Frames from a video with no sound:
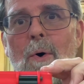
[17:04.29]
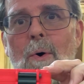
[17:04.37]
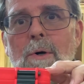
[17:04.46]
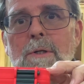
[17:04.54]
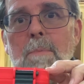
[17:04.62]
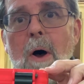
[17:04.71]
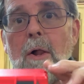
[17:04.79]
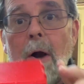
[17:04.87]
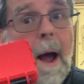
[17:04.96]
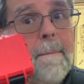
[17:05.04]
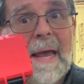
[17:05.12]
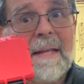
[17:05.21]
or
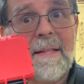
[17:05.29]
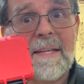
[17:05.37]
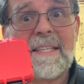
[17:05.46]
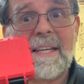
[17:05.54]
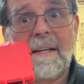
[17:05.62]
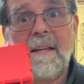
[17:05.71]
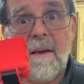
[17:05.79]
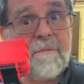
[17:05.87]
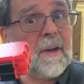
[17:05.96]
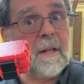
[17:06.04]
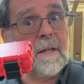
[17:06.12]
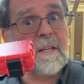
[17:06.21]
smaller. I made this
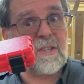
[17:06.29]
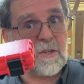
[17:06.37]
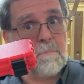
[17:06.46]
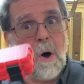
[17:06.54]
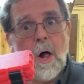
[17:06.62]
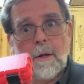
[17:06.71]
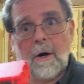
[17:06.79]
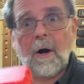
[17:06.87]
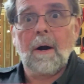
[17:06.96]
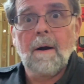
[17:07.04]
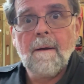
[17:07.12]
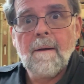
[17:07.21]
significantly
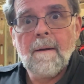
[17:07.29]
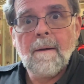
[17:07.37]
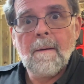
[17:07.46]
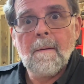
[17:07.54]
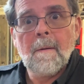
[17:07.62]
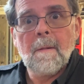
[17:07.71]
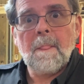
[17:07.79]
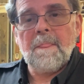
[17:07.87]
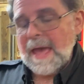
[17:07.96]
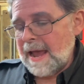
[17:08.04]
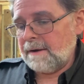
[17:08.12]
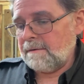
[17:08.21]
smaller
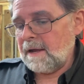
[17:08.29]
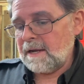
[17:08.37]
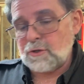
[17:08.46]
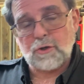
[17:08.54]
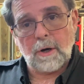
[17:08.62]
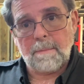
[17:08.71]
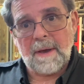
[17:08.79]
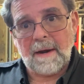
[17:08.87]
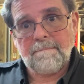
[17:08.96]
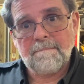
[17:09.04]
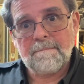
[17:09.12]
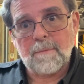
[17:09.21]
than it should have
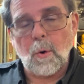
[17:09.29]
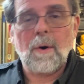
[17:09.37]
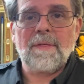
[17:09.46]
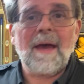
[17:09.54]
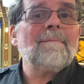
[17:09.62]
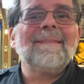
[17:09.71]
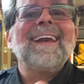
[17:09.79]
been, or that